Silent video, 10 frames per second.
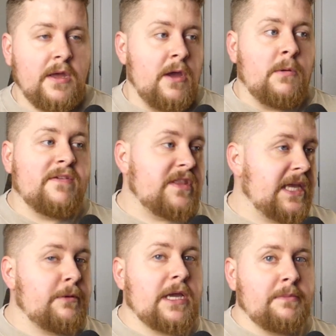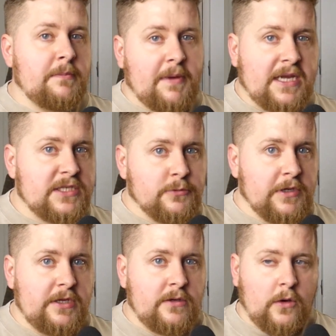whether they were coming back to it
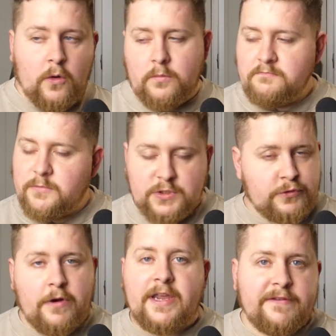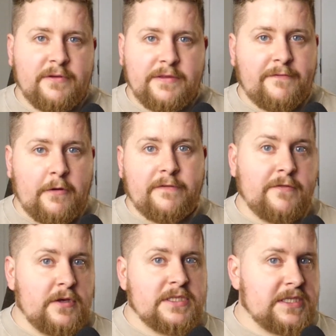or trying it for the very
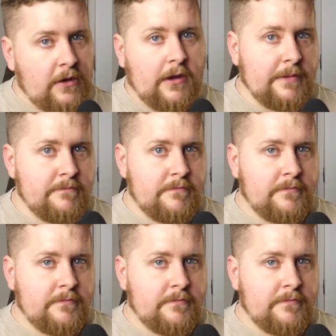first time.